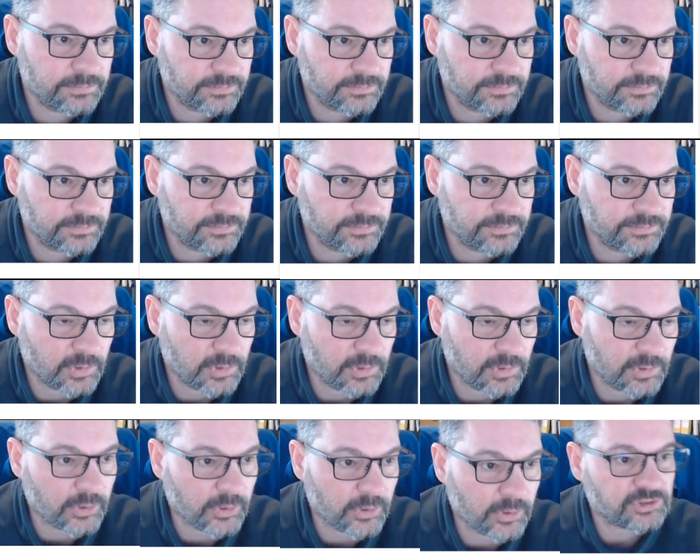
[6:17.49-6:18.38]
Or actually I
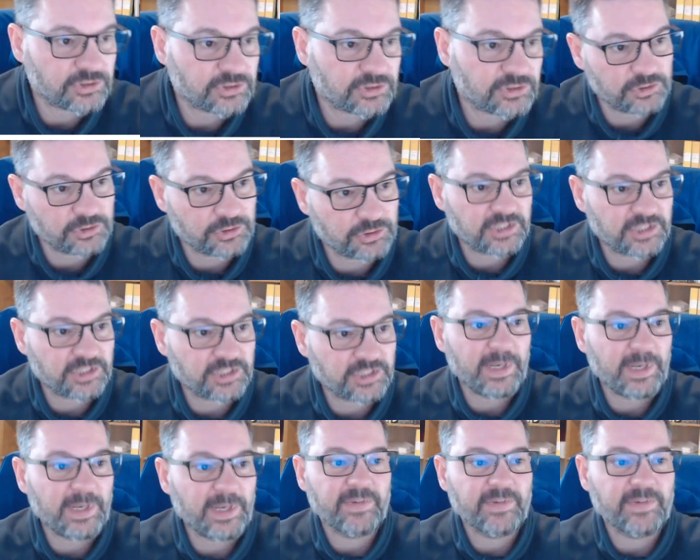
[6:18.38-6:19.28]
should explain the
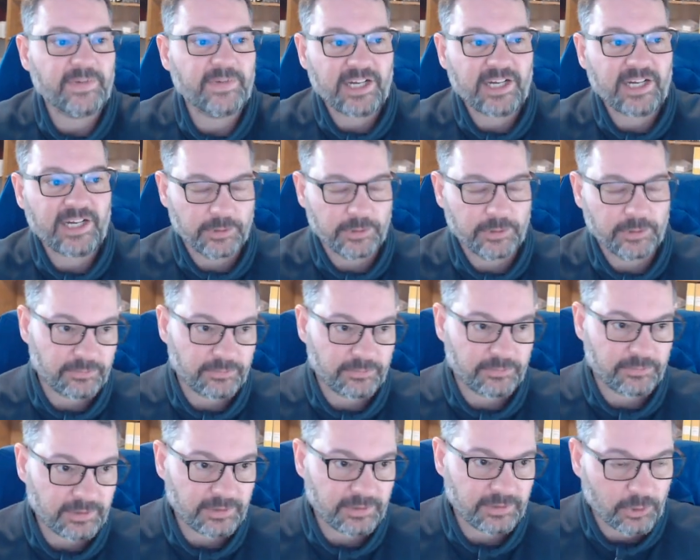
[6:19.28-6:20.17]
algorithm, or
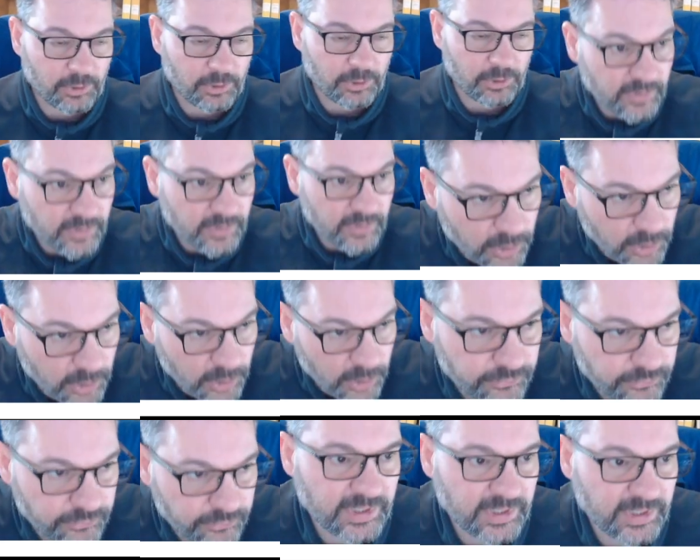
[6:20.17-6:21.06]
the both
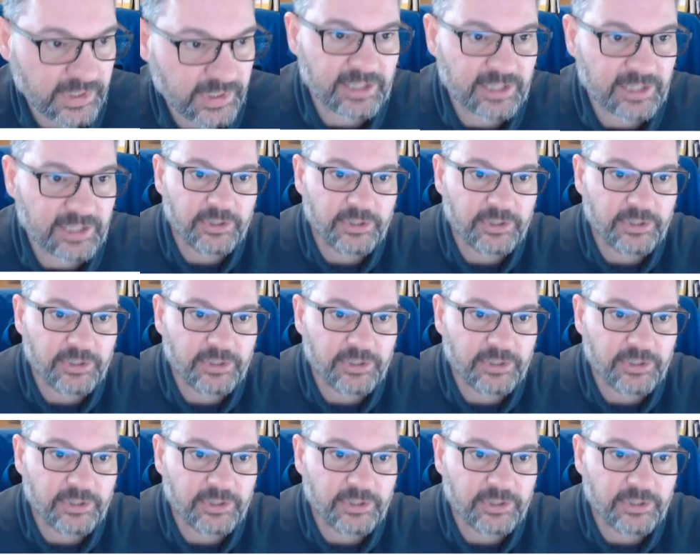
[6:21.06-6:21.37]
algorithms.